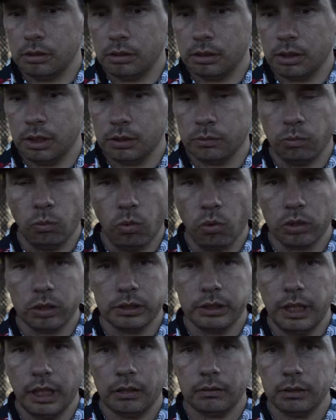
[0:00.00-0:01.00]
just worn
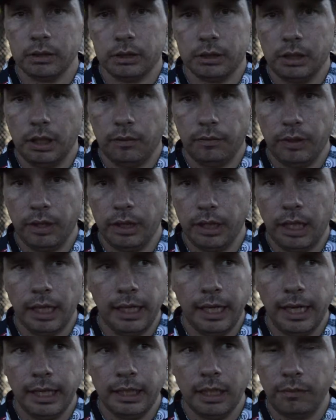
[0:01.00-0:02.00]
down and stuff. And I
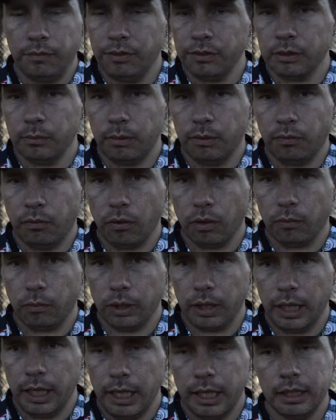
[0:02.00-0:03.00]
had that feeling before,
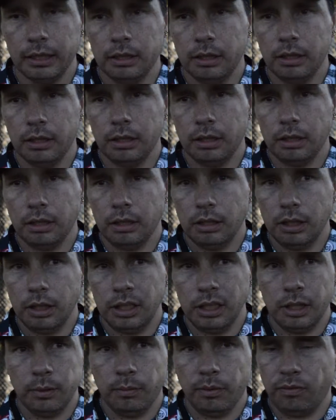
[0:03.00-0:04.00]
when I had
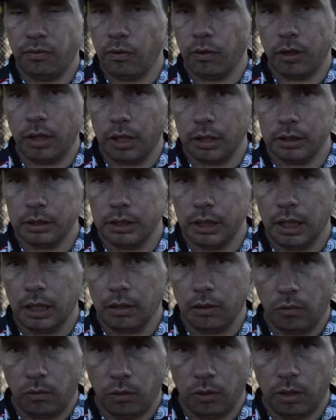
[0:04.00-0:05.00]
either before a heart attack
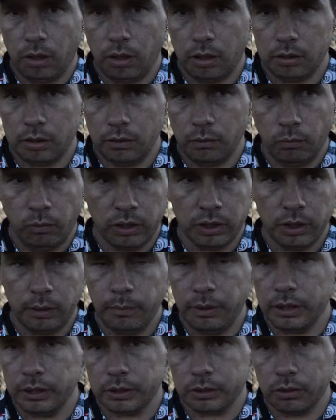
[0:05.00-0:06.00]
or one of the
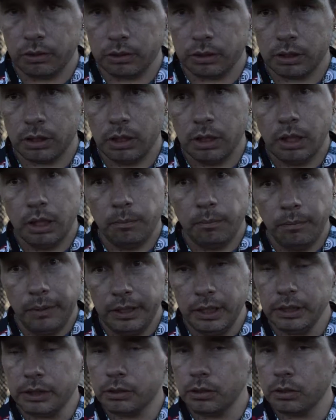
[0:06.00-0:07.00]
mini strokes.
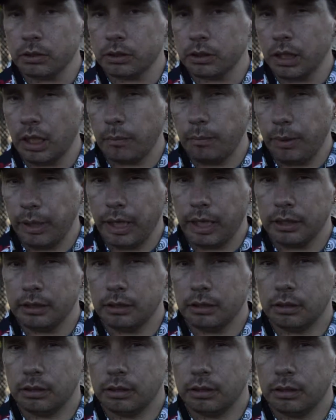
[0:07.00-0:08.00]
Mini strokes are not bad.
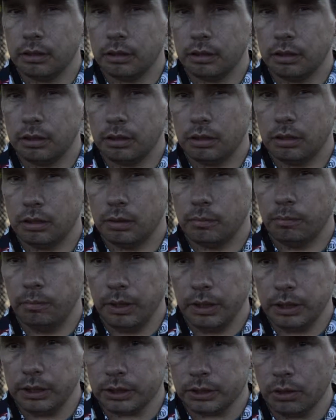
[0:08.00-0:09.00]

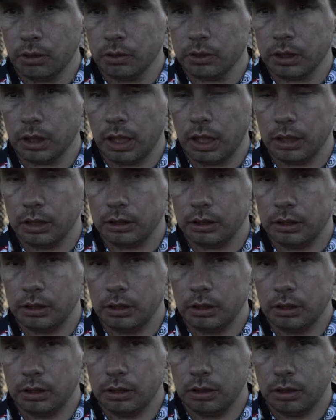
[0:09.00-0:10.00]
Mini strokes on
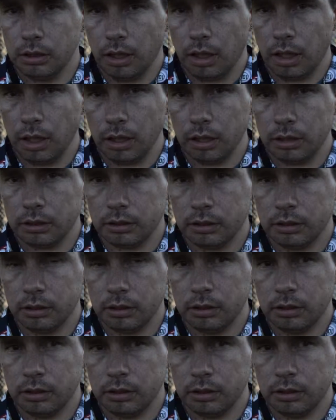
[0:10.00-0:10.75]
the heart